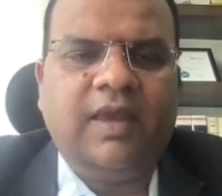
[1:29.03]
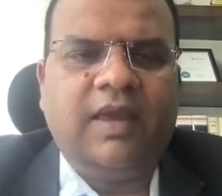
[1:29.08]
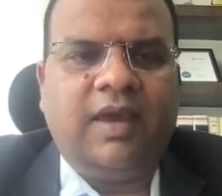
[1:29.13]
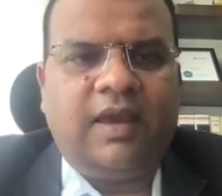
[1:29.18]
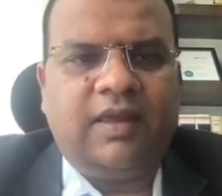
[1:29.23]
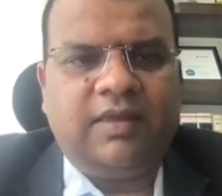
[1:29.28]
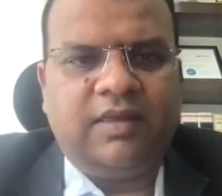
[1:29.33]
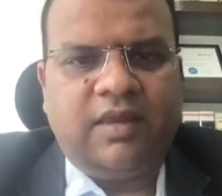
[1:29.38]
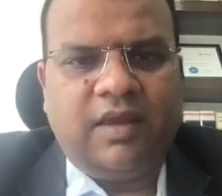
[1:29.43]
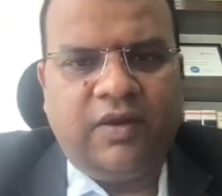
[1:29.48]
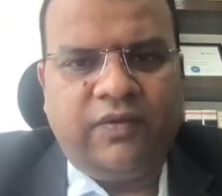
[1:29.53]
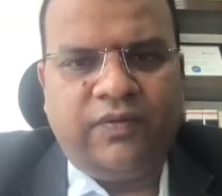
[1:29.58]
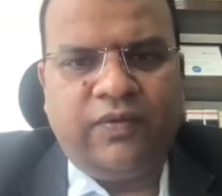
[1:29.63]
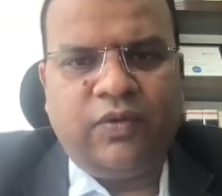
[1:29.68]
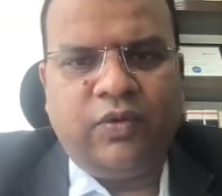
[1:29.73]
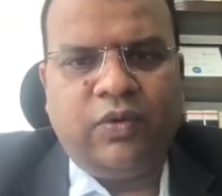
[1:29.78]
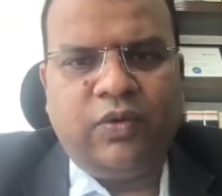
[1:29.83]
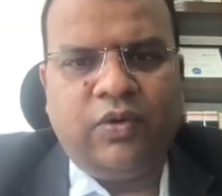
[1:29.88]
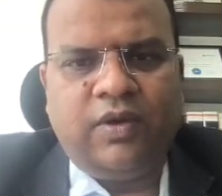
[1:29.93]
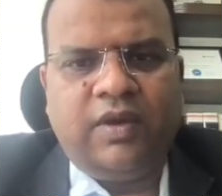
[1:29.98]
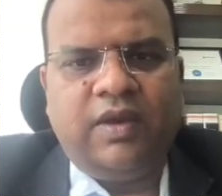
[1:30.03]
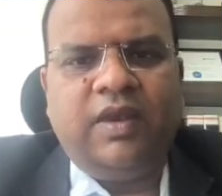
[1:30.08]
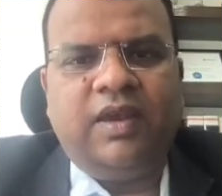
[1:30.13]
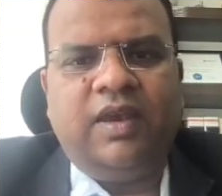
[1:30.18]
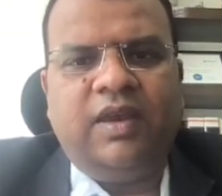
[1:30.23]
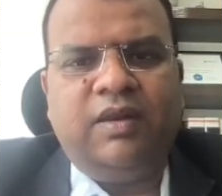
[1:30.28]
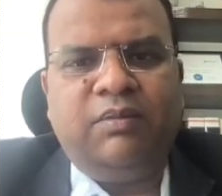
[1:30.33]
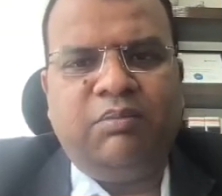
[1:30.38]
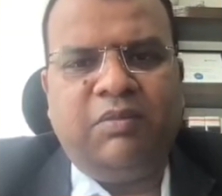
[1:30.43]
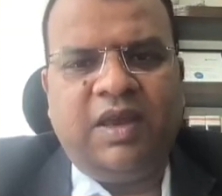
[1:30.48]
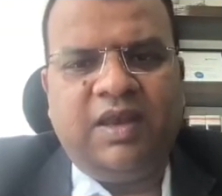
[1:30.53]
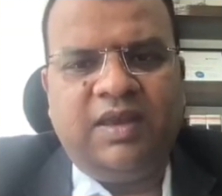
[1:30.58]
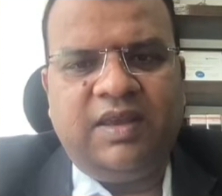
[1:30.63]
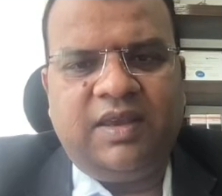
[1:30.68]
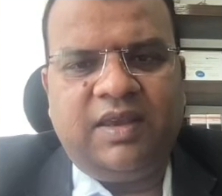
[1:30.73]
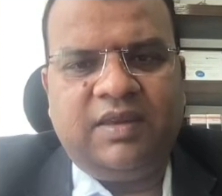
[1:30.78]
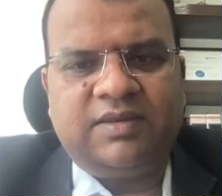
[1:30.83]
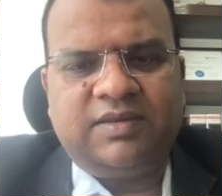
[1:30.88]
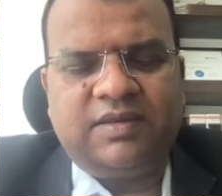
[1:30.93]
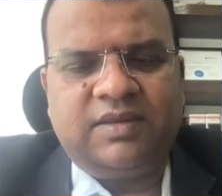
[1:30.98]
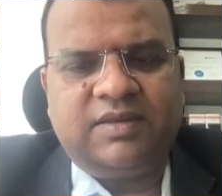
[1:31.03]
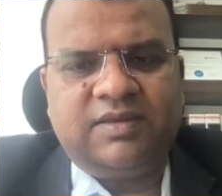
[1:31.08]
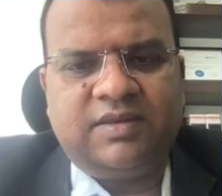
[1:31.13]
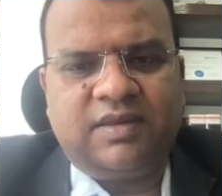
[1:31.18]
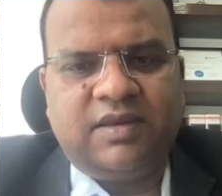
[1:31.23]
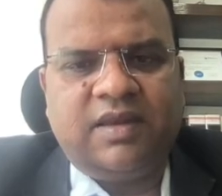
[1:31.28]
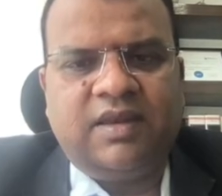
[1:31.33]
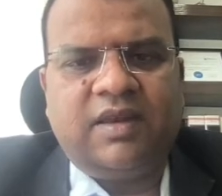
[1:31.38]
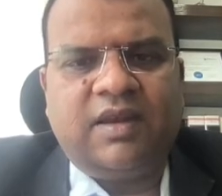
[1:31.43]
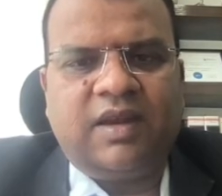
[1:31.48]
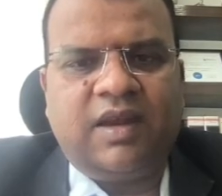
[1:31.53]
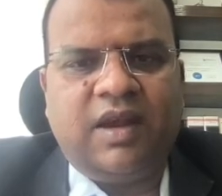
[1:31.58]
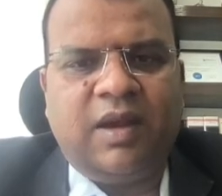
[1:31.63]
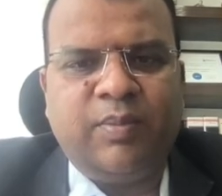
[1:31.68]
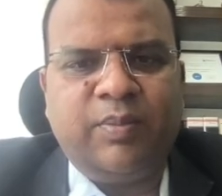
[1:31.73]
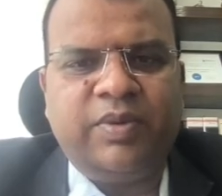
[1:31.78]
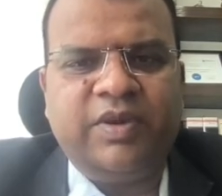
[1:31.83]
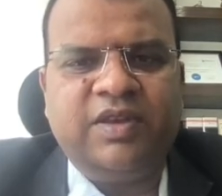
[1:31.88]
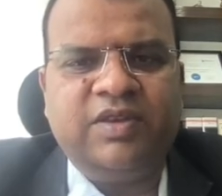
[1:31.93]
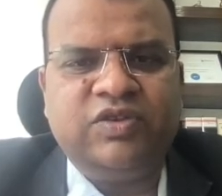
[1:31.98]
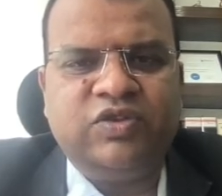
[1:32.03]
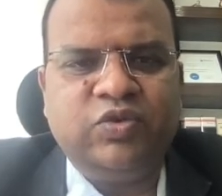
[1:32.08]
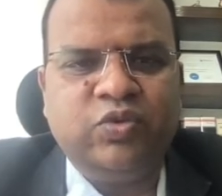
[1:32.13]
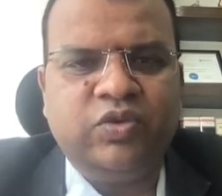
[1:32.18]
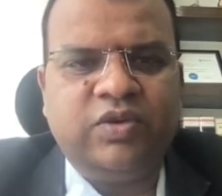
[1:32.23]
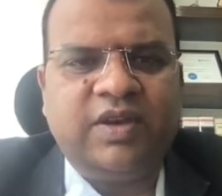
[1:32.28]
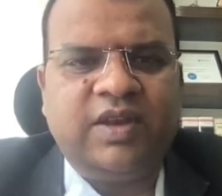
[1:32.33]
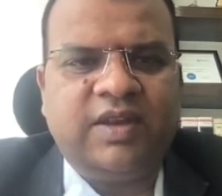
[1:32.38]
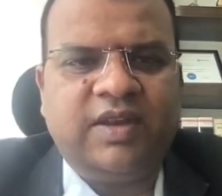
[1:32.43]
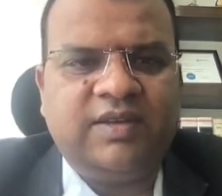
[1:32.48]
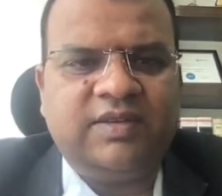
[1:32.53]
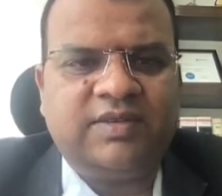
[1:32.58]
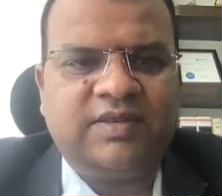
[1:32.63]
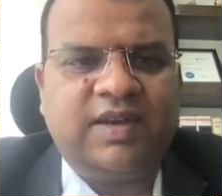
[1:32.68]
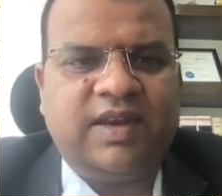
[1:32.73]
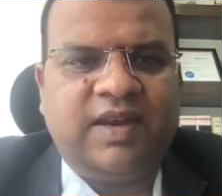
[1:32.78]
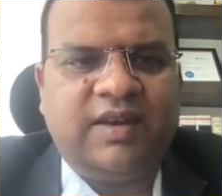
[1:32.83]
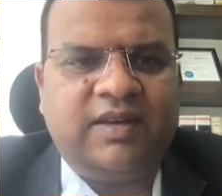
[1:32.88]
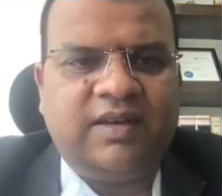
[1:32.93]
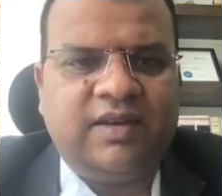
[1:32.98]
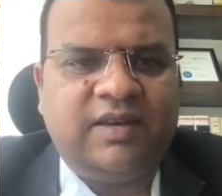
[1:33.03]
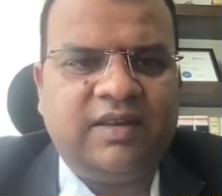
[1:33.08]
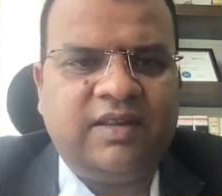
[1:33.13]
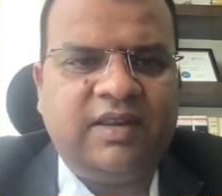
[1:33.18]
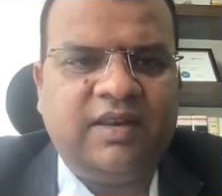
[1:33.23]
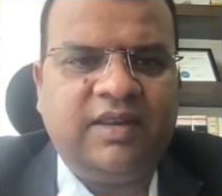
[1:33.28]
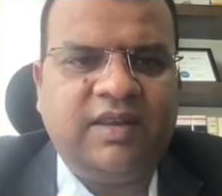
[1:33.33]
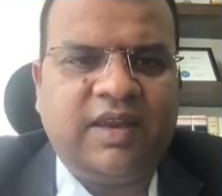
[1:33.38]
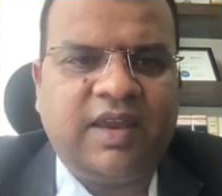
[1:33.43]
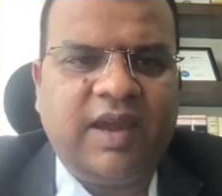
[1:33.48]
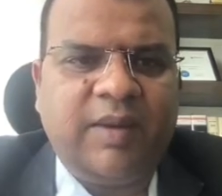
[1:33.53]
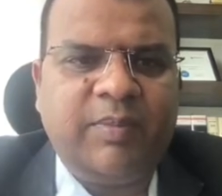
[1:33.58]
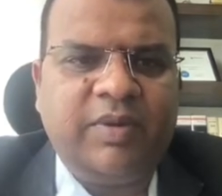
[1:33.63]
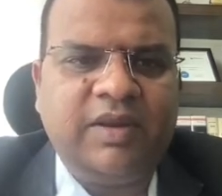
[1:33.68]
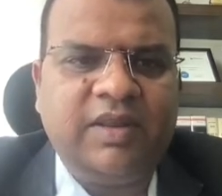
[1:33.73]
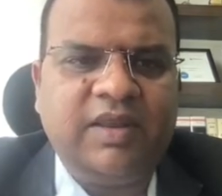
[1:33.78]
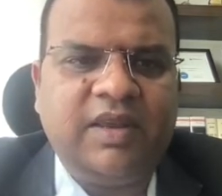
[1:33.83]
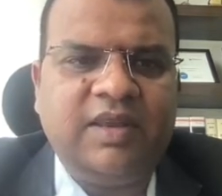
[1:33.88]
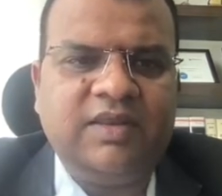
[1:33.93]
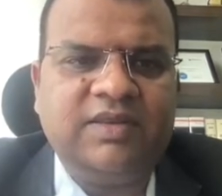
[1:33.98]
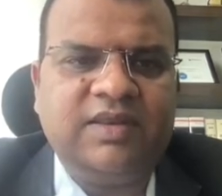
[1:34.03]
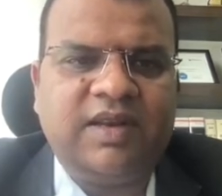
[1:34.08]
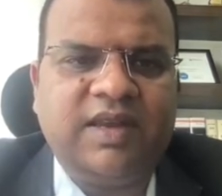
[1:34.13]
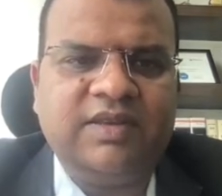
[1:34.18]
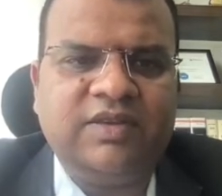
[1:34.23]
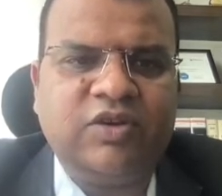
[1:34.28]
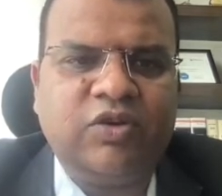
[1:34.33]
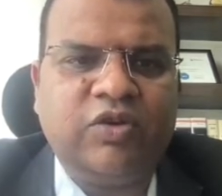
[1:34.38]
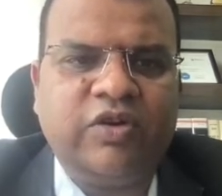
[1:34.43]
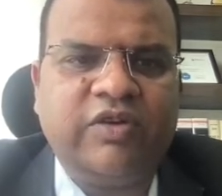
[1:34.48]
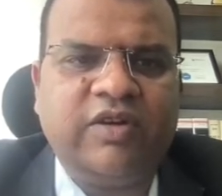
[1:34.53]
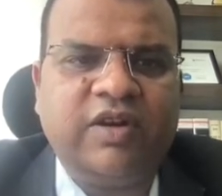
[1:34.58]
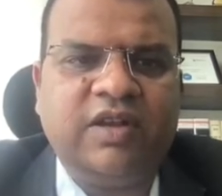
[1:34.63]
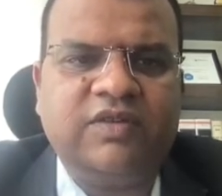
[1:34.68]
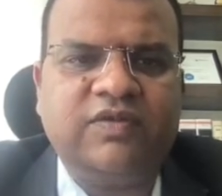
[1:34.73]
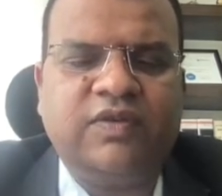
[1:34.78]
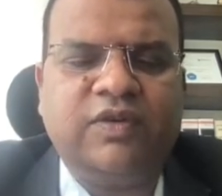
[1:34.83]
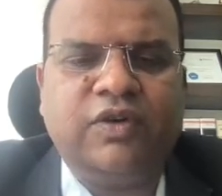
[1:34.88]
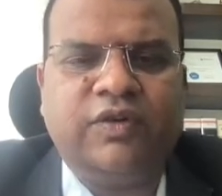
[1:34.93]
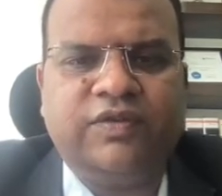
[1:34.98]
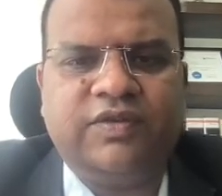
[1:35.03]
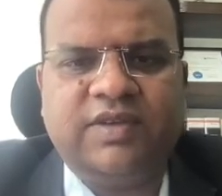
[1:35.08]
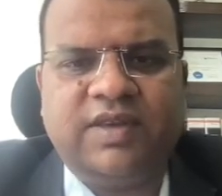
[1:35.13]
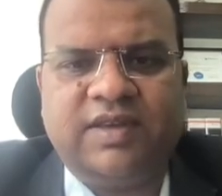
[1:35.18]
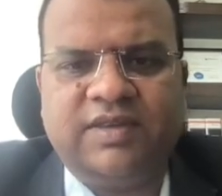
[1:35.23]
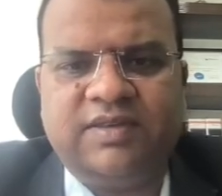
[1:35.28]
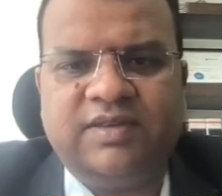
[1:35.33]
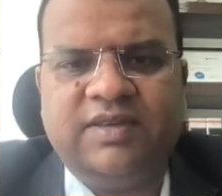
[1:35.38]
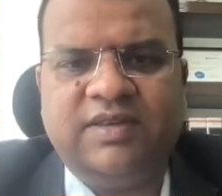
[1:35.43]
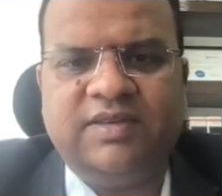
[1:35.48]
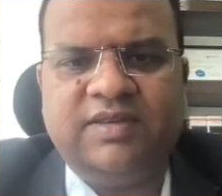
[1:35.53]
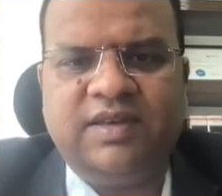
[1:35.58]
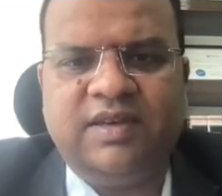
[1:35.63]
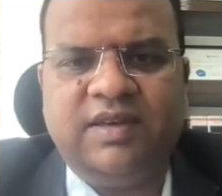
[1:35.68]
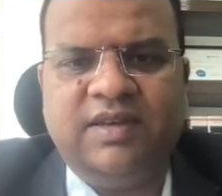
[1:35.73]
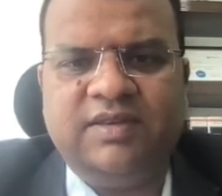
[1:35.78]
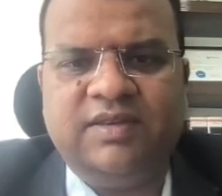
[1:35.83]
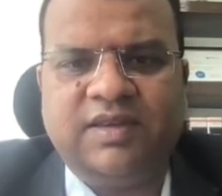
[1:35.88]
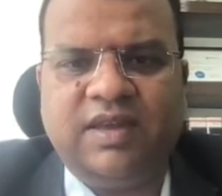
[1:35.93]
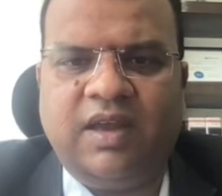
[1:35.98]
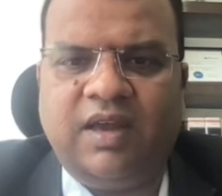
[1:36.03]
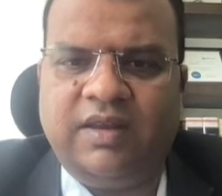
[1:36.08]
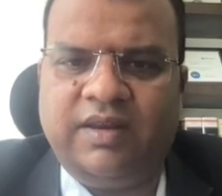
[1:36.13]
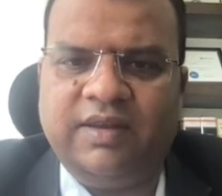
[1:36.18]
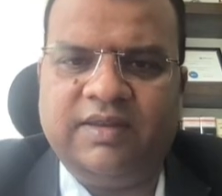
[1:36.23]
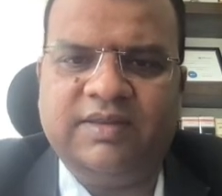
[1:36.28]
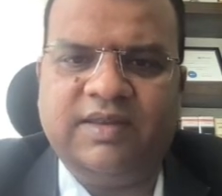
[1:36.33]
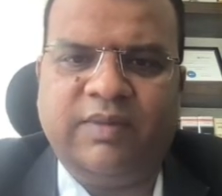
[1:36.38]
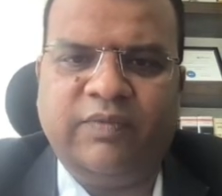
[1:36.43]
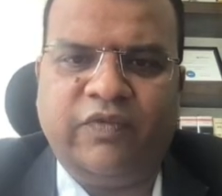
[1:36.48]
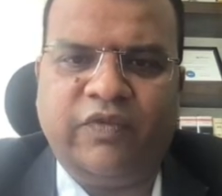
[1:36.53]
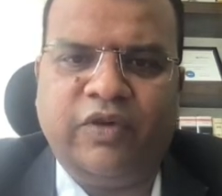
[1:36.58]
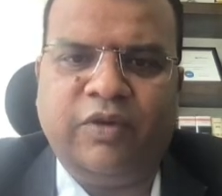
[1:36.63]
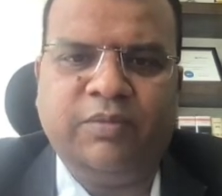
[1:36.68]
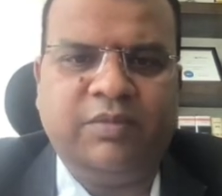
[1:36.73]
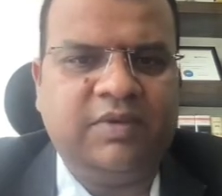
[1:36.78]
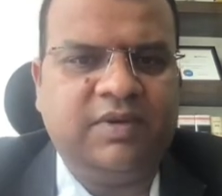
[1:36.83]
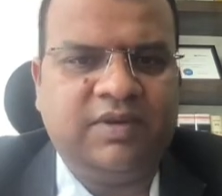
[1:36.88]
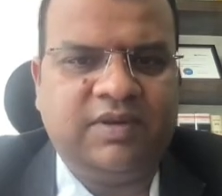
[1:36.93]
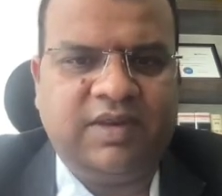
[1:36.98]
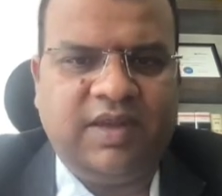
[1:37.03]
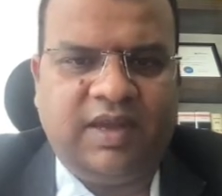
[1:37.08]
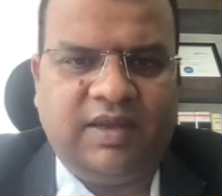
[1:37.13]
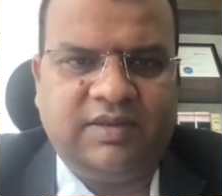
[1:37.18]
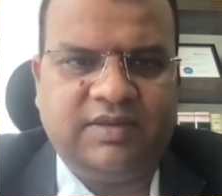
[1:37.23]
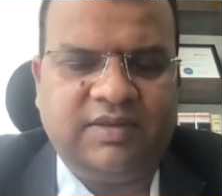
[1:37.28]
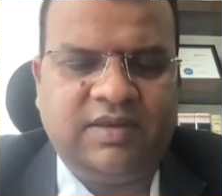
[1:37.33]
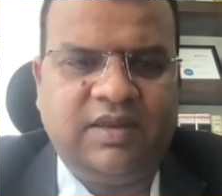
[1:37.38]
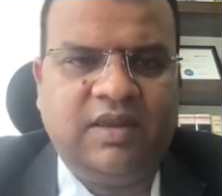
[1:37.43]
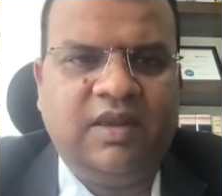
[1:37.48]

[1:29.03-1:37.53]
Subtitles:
And therefore, in many cases, companies do take a stand that the capital gains arising on transfer of such CCDs are exempt from tax.